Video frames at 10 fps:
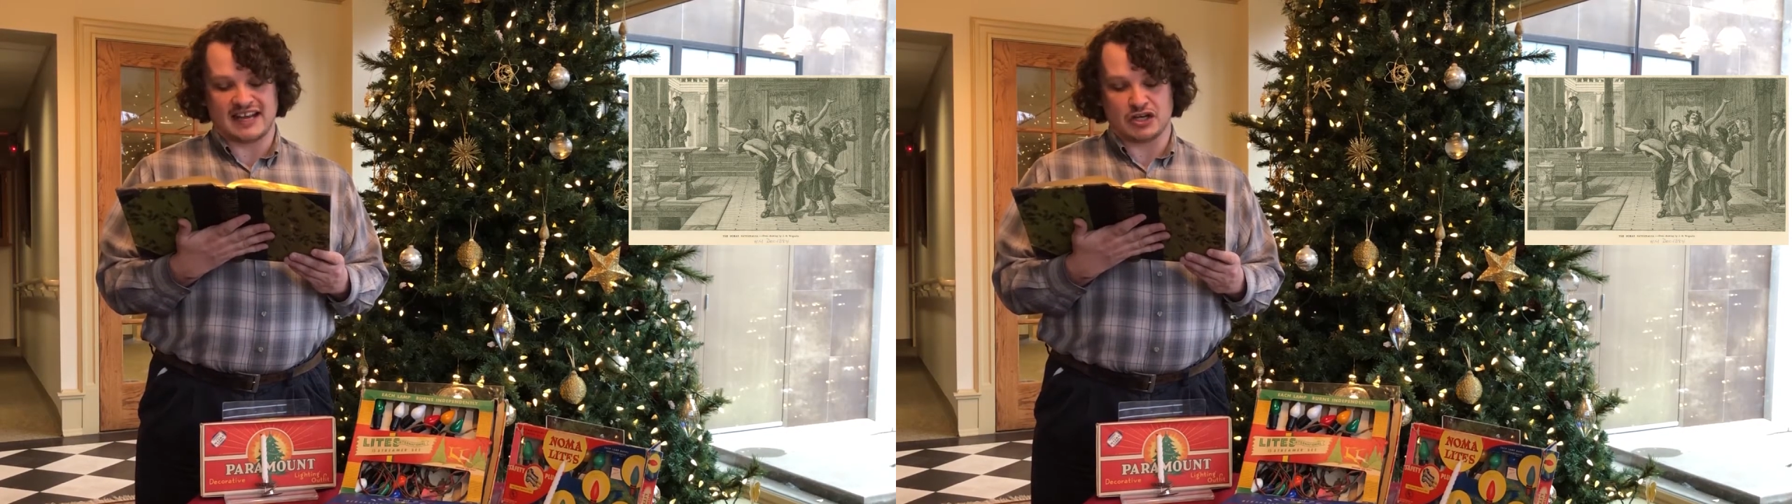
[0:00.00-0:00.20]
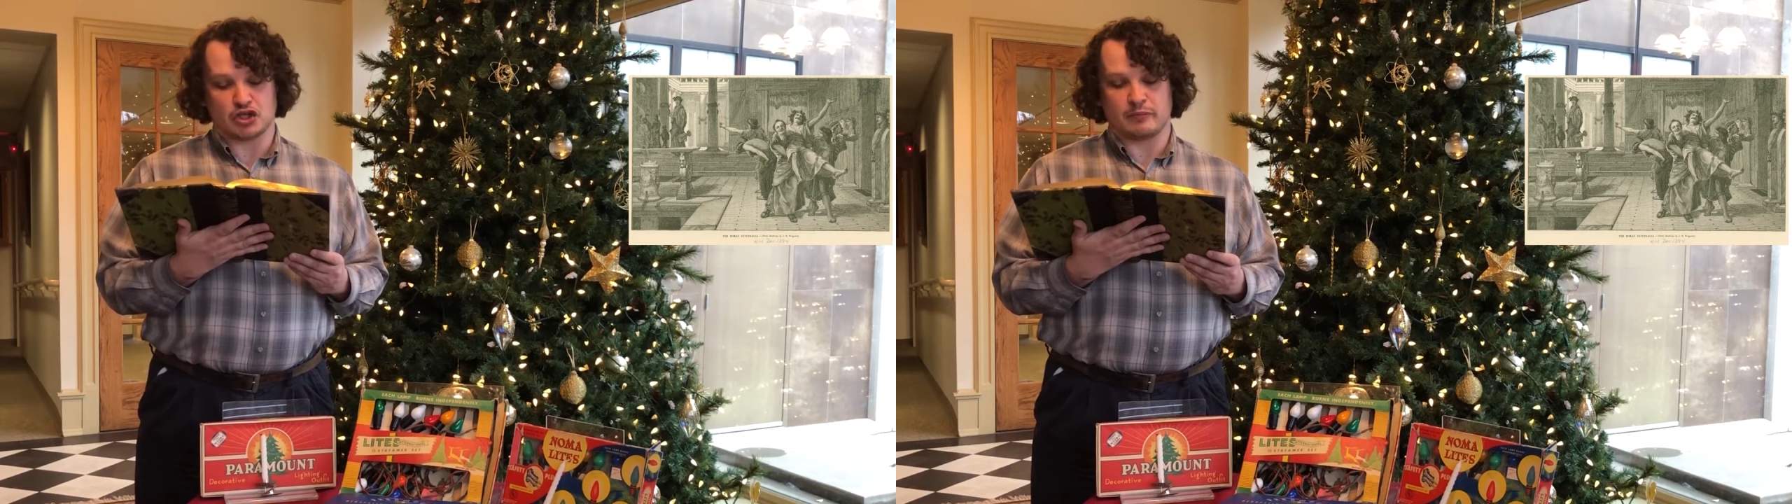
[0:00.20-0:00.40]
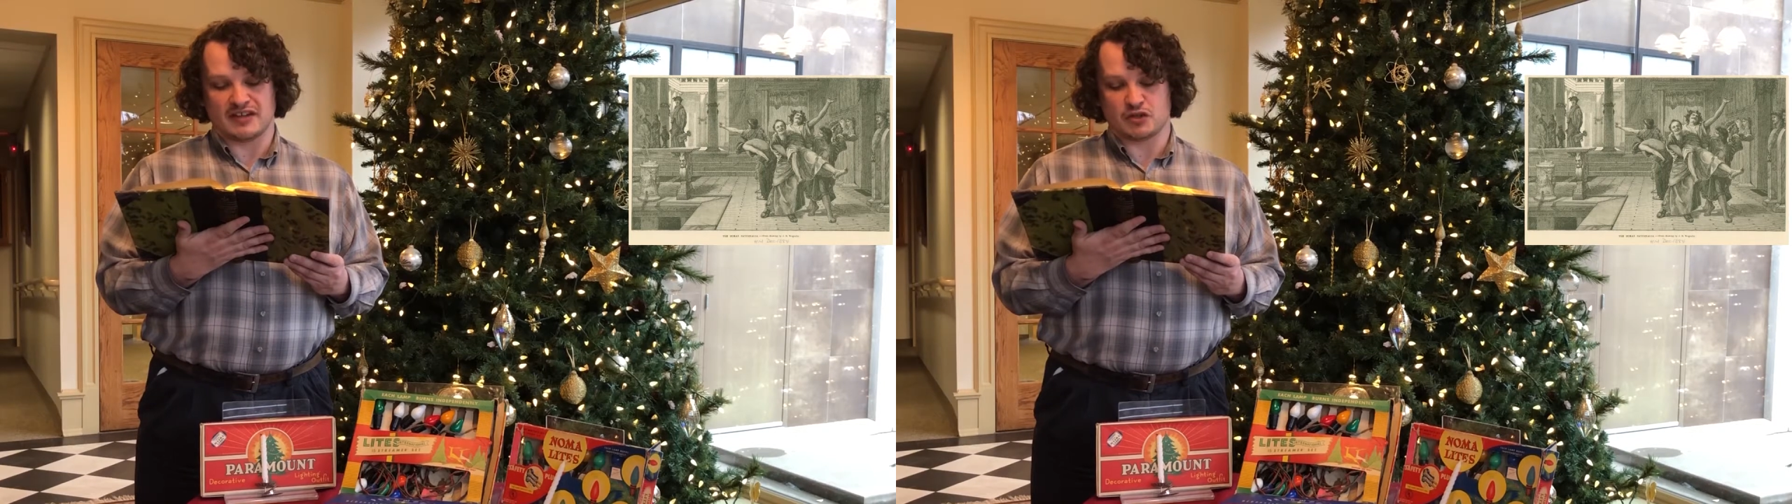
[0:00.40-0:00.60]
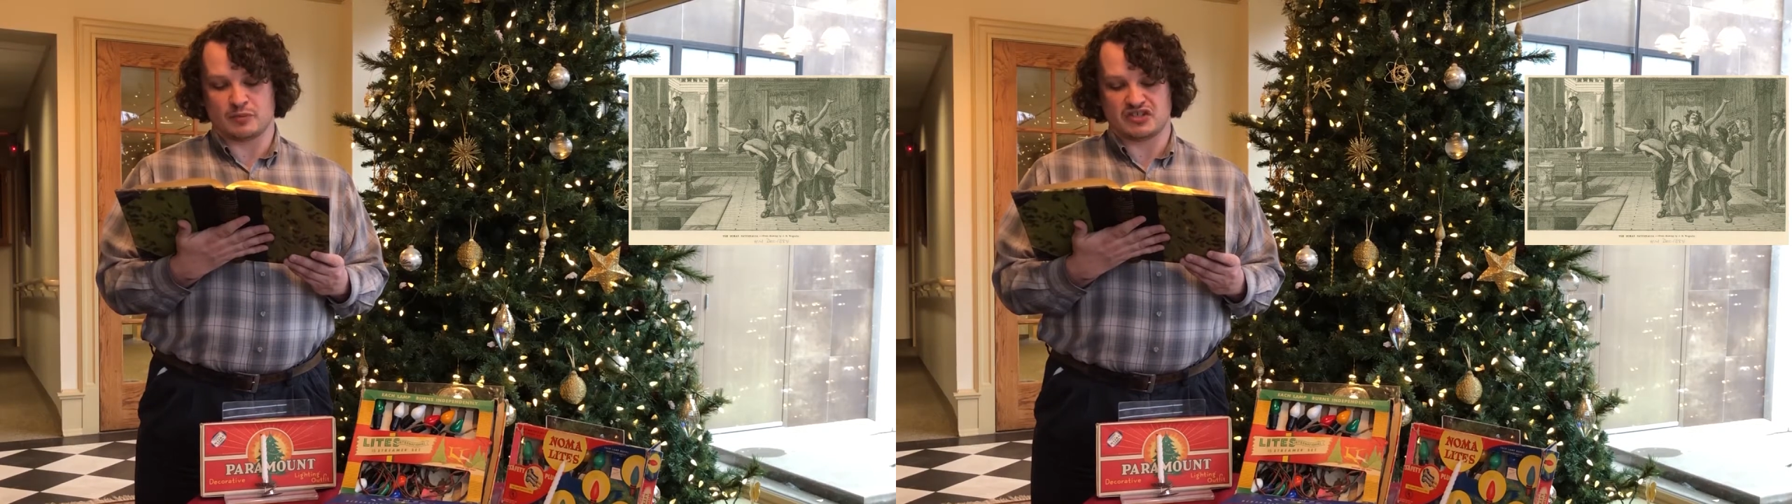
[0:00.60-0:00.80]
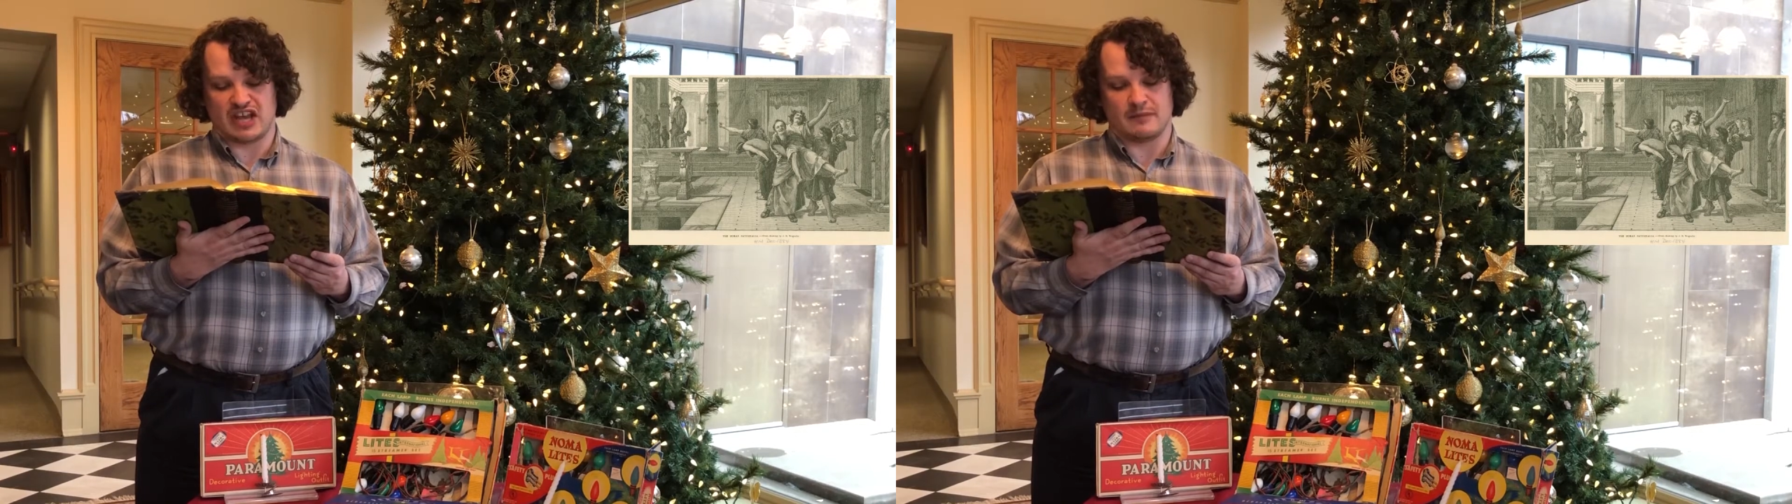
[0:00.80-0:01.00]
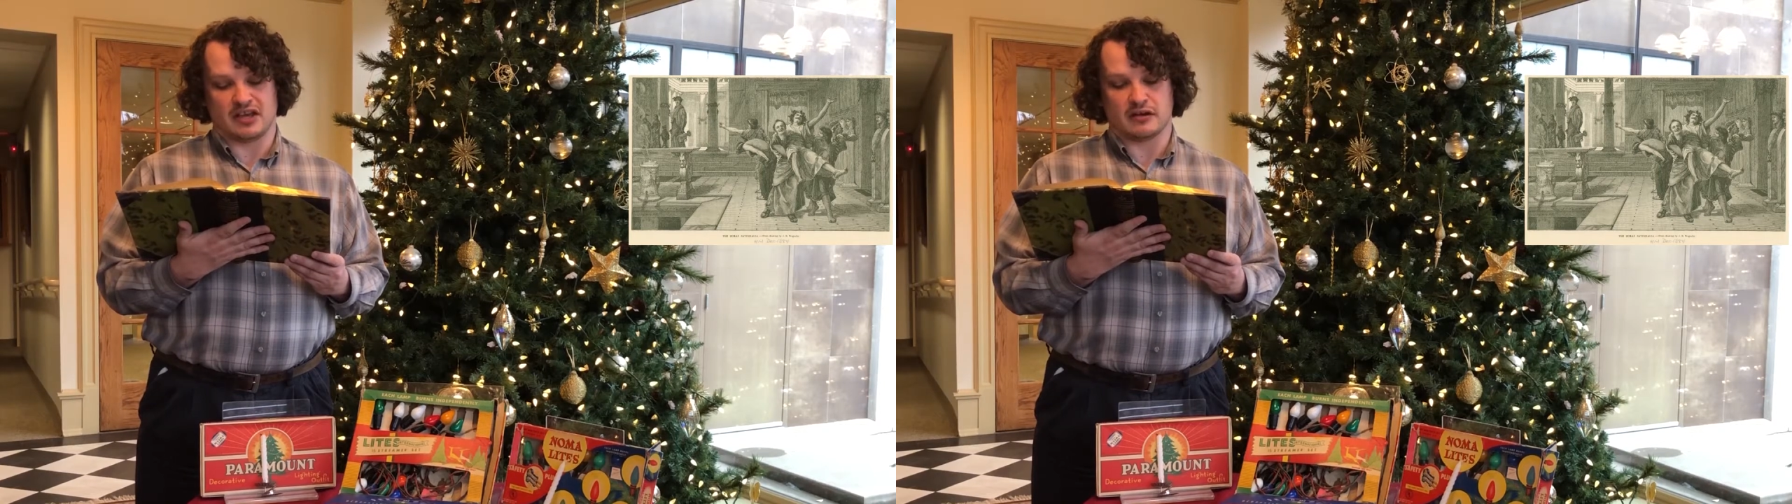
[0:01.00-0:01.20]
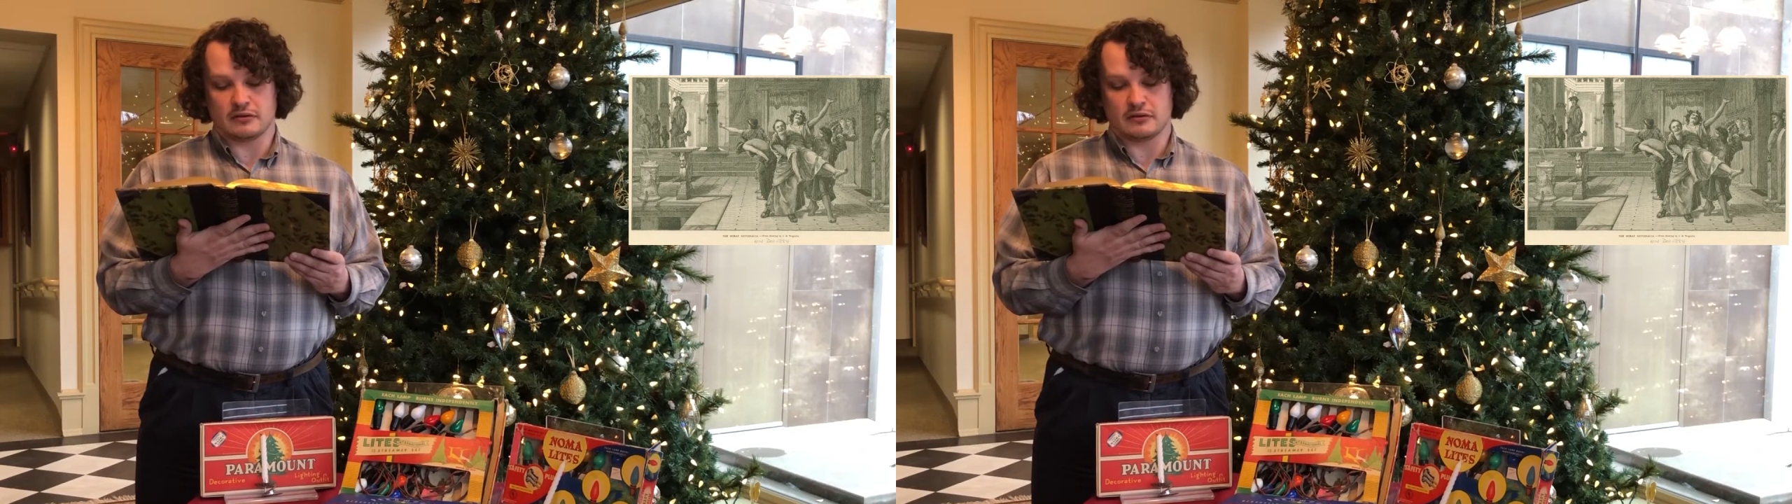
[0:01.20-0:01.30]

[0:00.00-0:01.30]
ancient Mesopotamia.